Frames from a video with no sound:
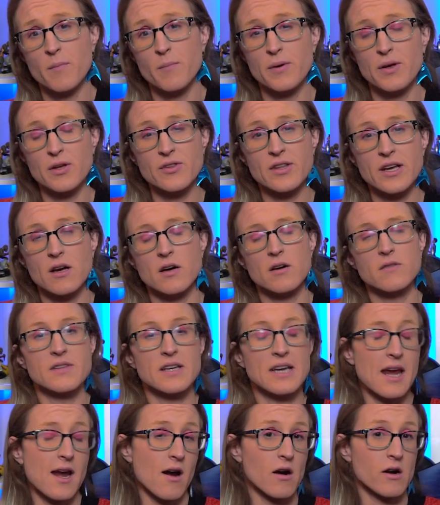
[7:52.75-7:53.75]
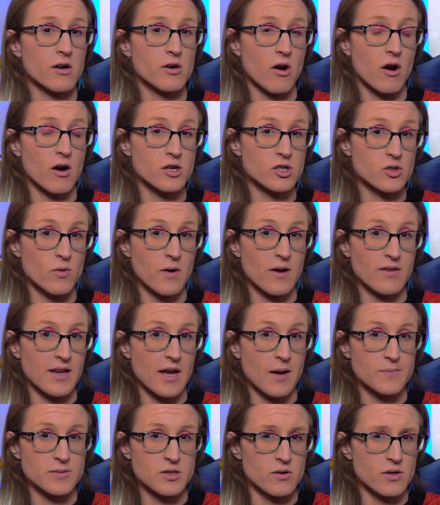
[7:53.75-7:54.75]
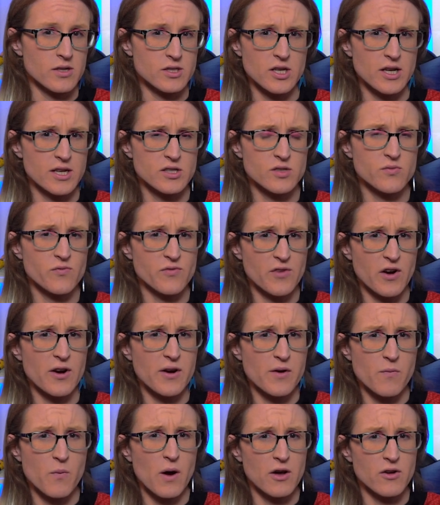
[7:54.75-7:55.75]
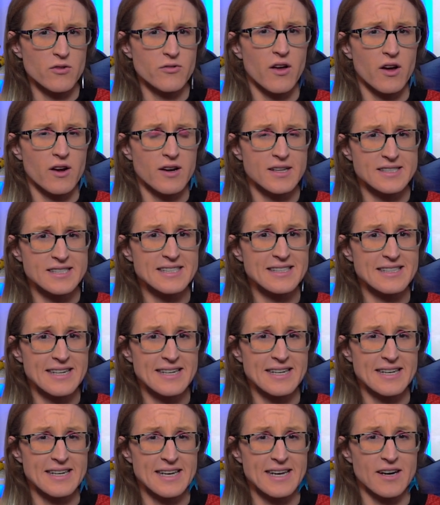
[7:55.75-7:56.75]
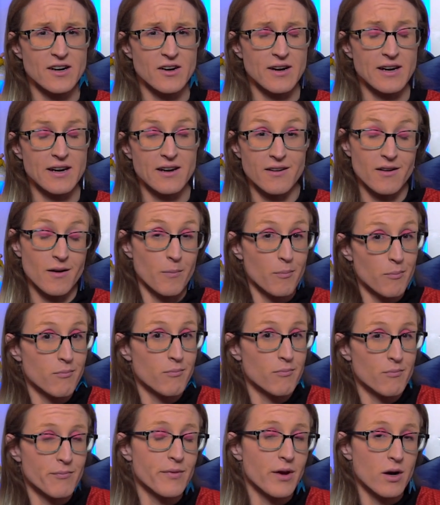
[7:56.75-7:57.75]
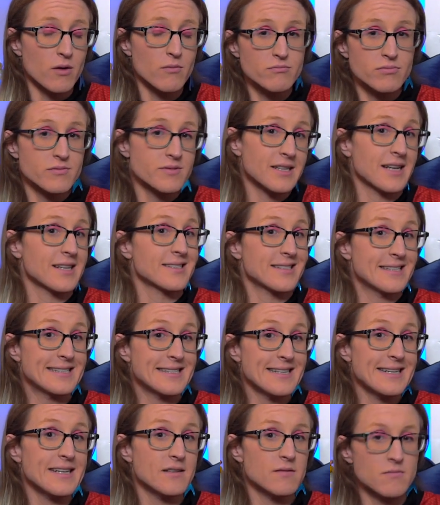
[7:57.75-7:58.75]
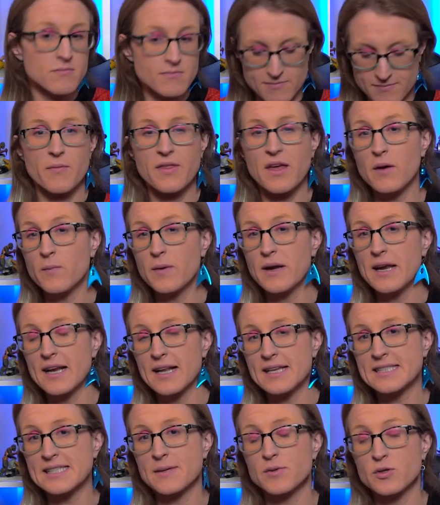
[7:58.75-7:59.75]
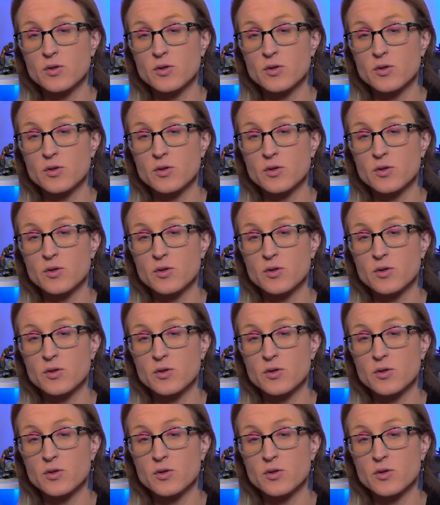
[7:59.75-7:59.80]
building of the character arcs throughout the episode. It's very well done and seated here in a, you know, sexy scene. Then we get a scene